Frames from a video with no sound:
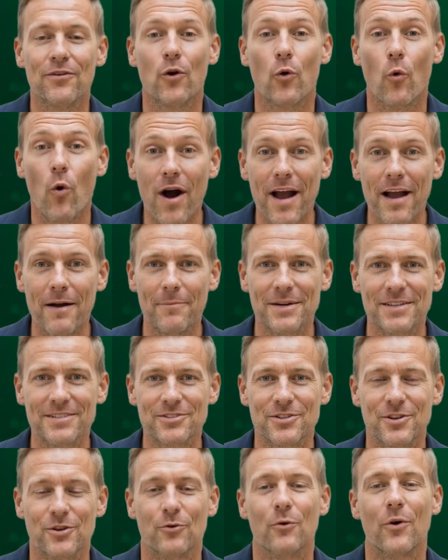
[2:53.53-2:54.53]

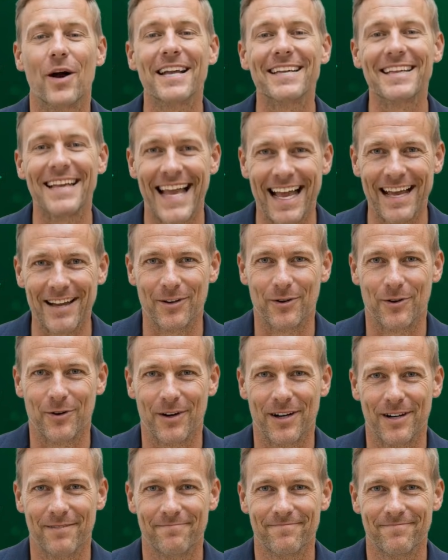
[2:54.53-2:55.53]
requirements to the right
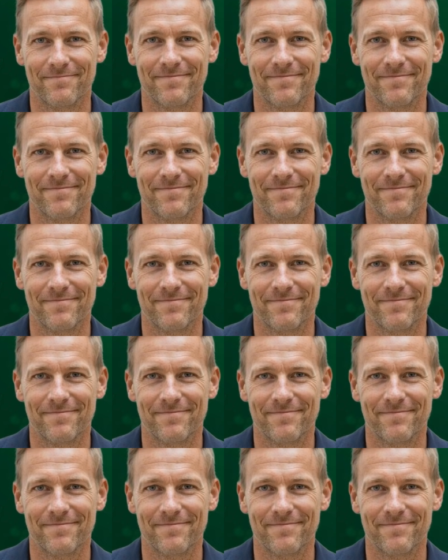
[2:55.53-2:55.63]
category.